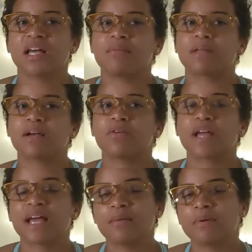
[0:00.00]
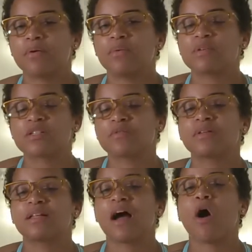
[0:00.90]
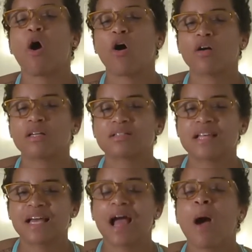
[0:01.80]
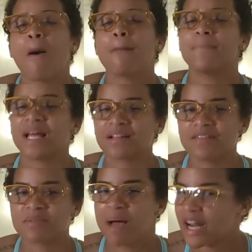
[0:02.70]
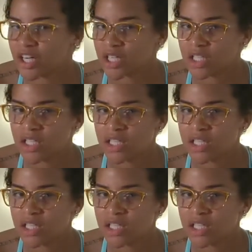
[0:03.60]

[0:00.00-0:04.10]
And I'm like, okay, but was it really that hard to say Black Lives Matter?